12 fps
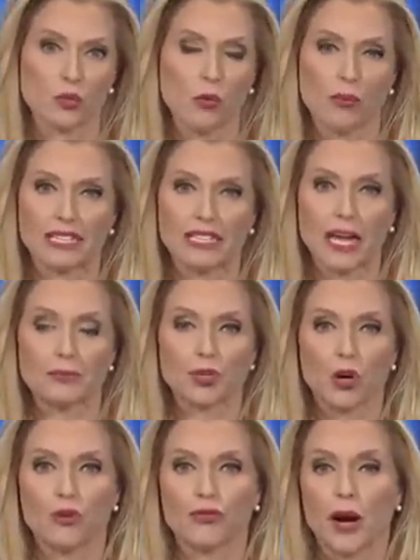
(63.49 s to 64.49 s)
A woman leapt
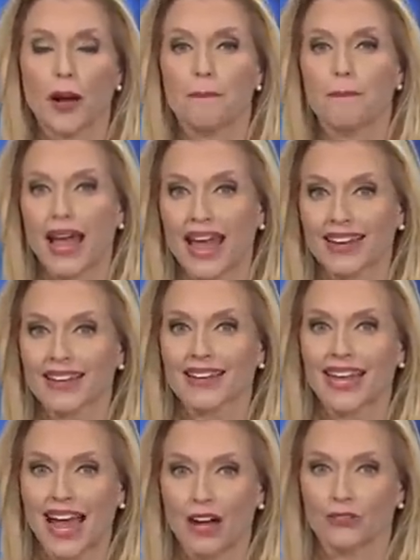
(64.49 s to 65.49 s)
over a bank
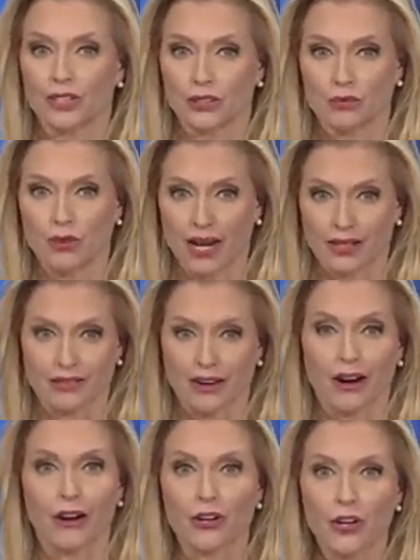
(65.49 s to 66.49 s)
counter while
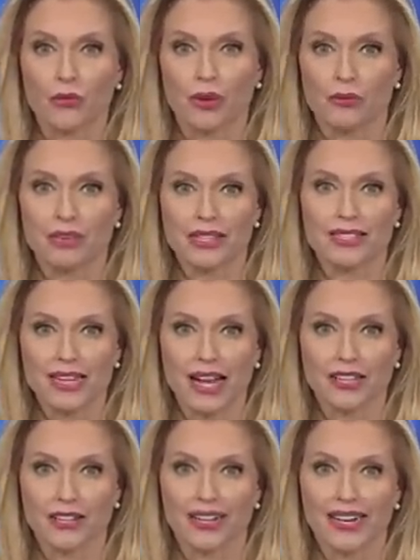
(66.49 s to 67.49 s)
arguing with the teller.